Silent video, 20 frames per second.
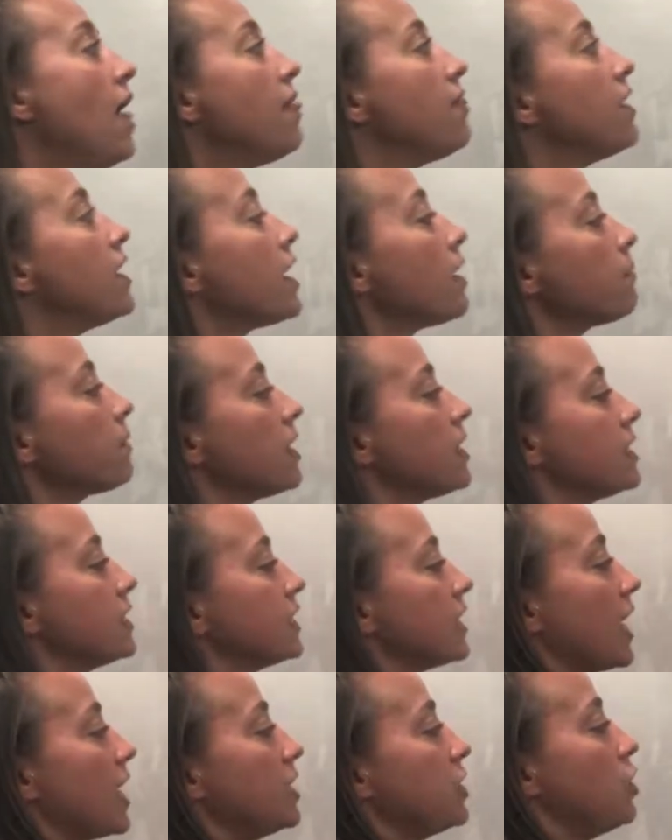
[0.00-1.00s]
Then I'm going to
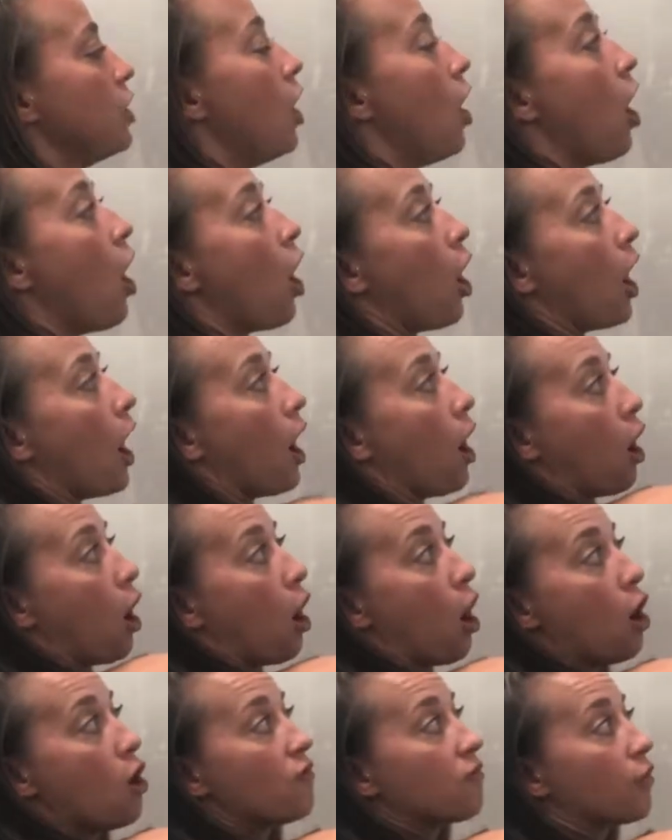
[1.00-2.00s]
say,
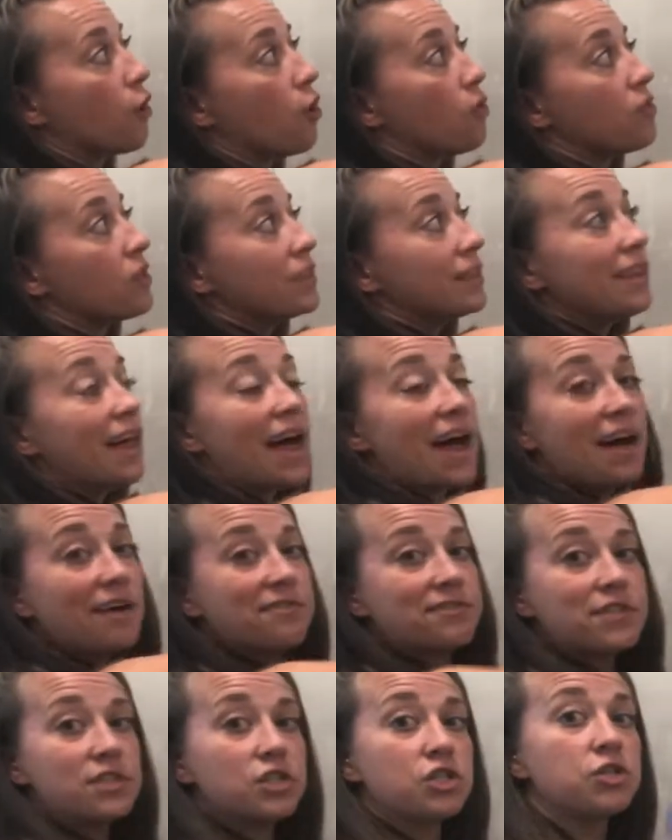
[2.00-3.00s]
over on the
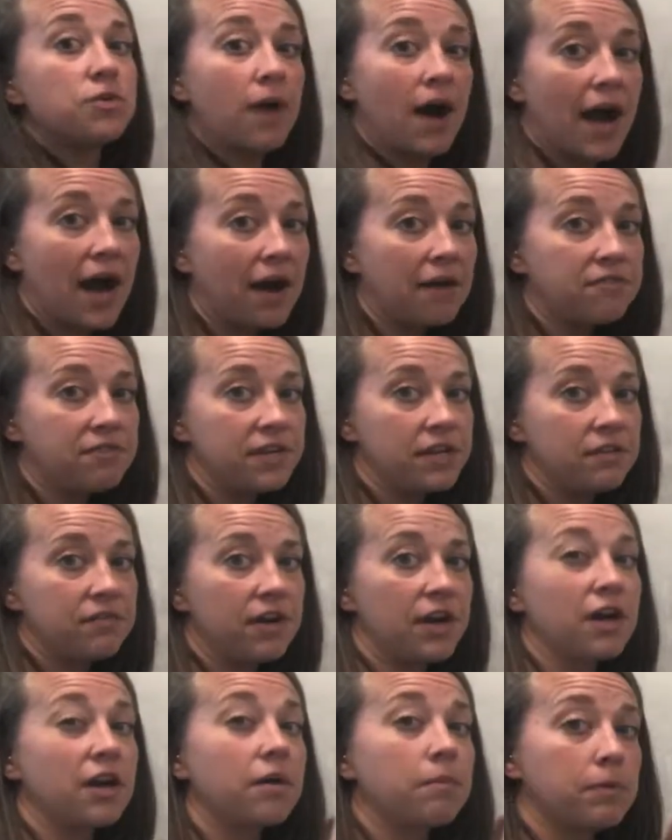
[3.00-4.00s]
left, do I have any
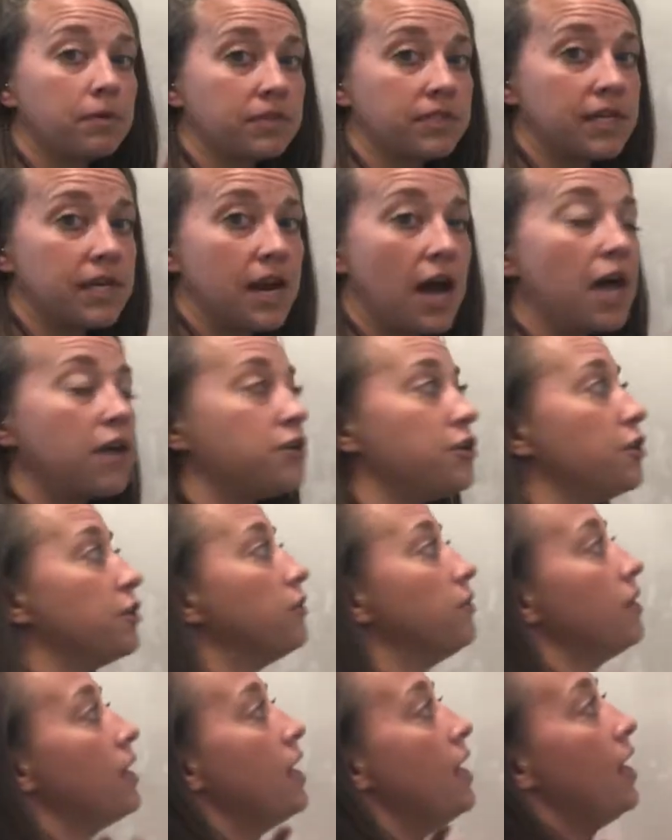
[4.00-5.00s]
variables? And I
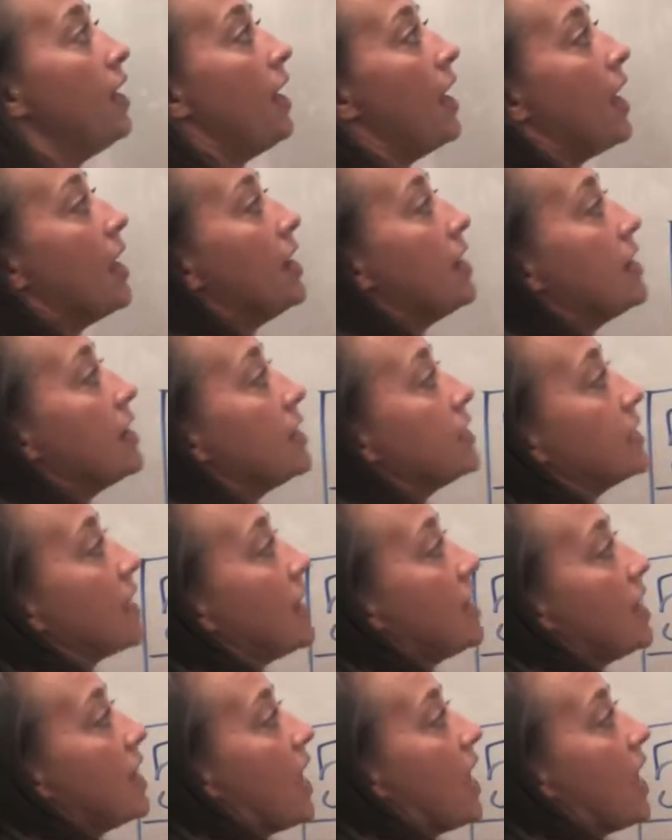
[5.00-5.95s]
do. And it is a